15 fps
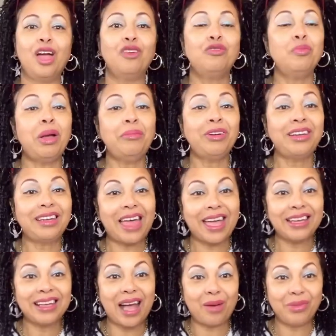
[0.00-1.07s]
Remember to
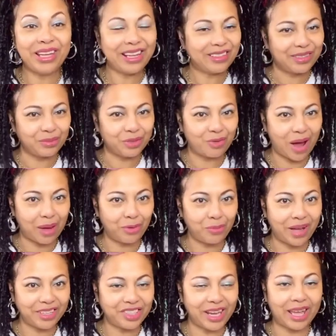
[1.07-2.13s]
like, comment, and subscribe on
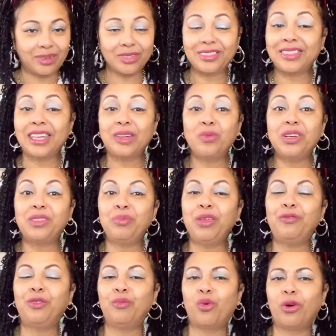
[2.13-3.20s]
my channel. Stick with me
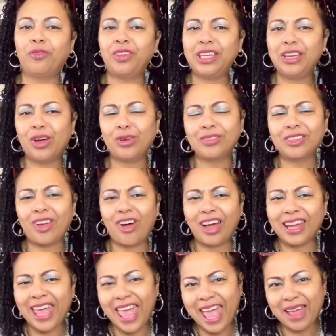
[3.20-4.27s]
for more videos
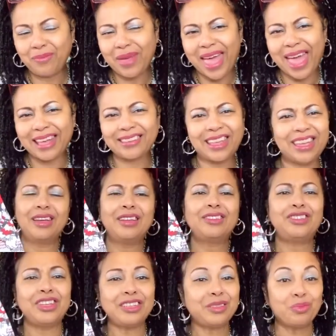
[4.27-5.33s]
on handbags.
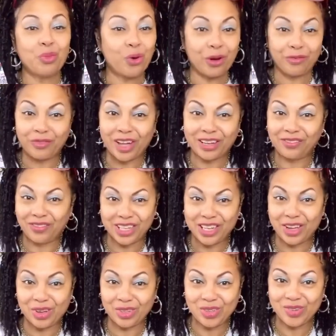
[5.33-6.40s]
Just more fun
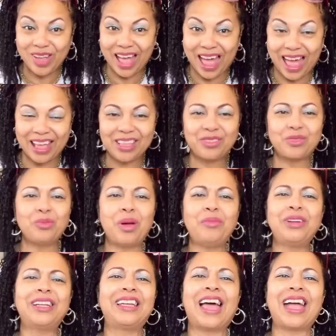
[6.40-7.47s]
video, you guys. Remember
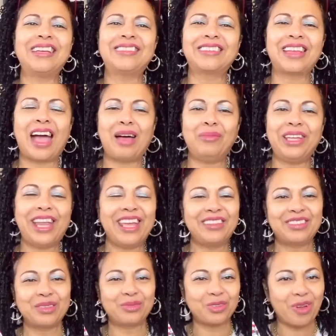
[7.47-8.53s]
to like, comment, and
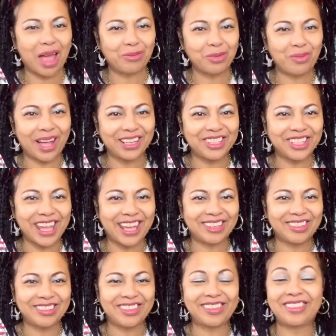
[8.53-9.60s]
subscribe on my
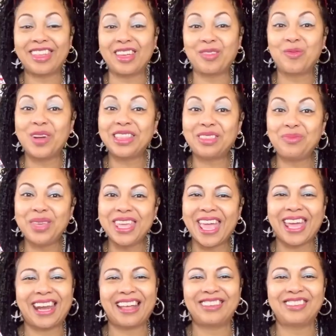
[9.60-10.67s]
channel. Stick with me,
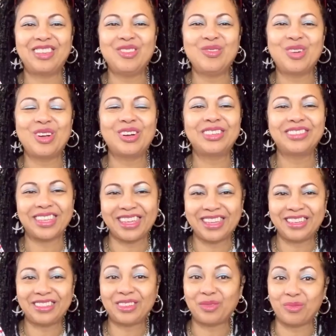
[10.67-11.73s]
and I'll see you girls
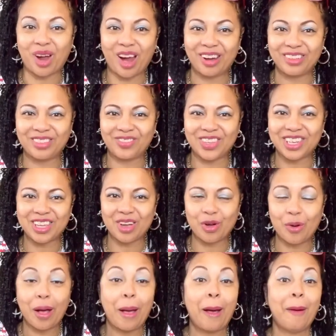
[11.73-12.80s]
in tomorrow's video.
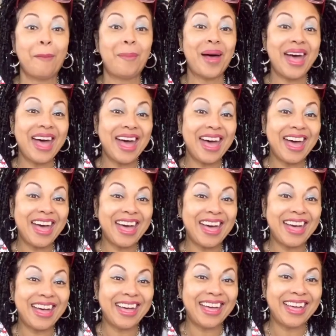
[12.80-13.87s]

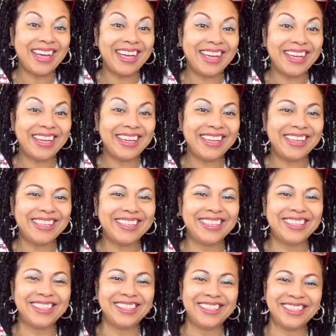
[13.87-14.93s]

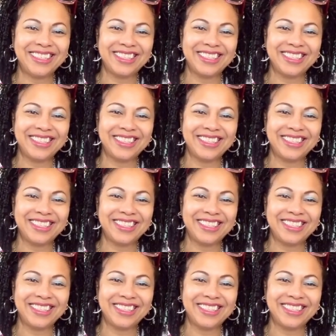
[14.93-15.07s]
Bye.